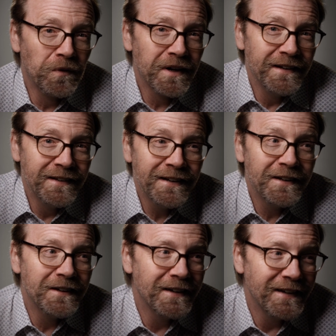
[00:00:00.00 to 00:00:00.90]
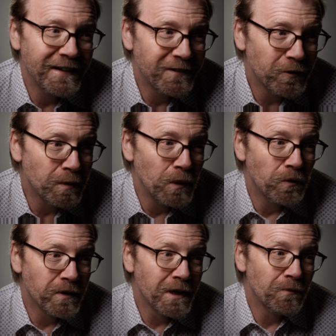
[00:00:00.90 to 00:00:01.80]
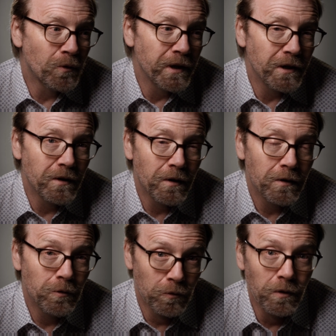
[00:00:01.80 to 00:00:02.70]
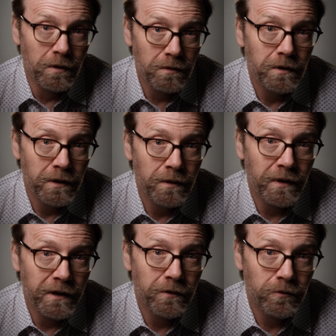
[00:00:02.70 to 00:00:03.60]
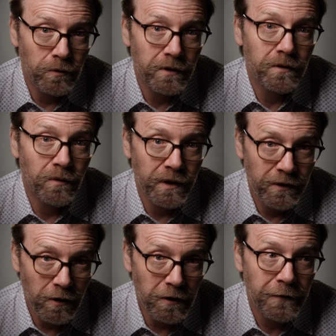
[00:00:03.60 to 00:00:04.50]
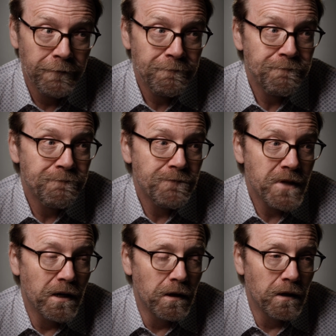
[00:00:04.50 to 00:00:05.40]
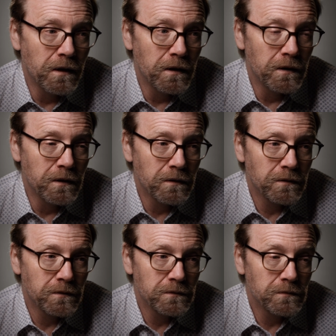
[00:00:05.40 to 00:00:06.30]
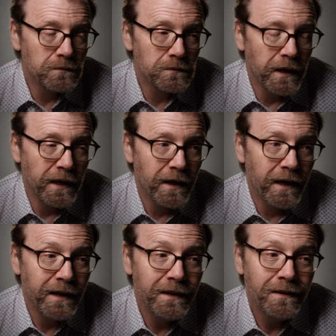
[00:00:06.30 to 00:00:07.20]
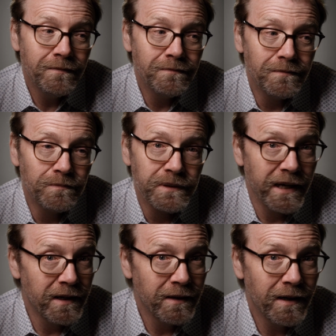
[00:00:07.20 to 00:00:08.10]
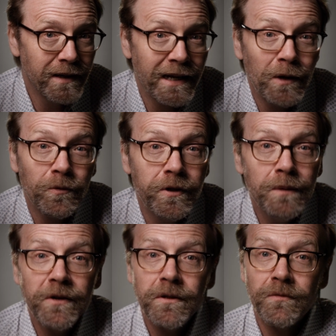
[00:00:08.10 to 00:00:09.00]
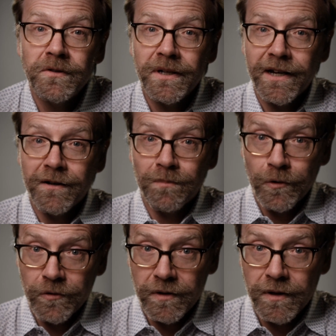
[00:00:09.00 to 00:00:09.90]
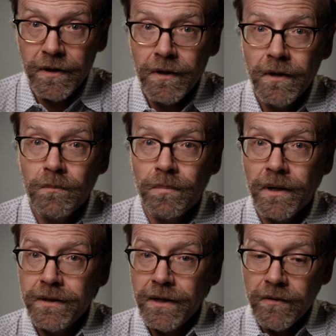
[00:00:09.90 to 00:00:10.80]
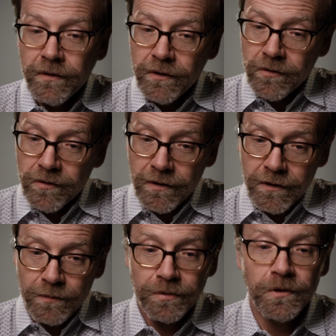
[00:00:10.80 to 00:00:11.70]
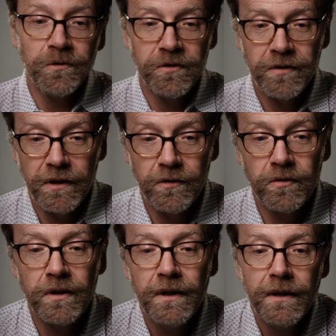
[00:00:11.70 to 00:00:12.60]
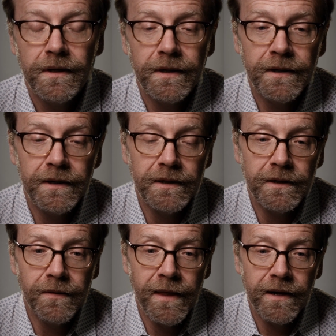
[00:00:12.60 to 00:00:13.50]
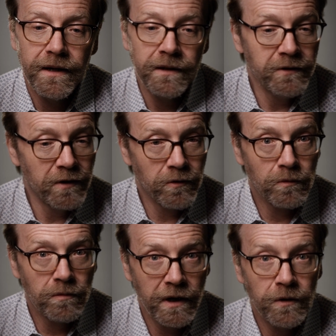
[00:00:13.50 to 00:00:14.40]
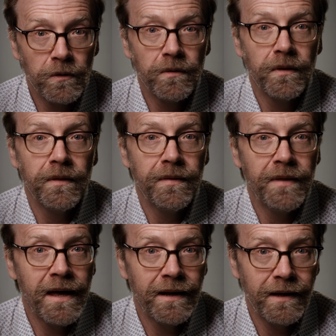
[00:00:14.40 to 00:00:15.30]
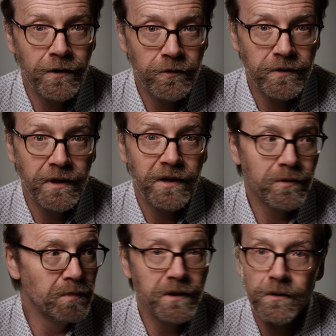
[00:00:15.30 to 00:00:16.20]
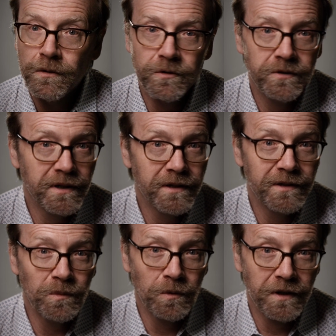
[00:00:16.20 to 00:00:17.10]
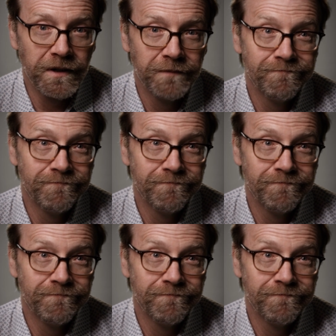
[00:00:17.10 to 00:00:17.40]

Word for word: what I didn't anticipate was that I'm quite cruel in my story, quite dark. Uh, and I didn't plan on that, and I don't see myself as that kind of person. But the evidence in the prose says uh, that, at least as a writer, that energy has to be there or it's not going to work.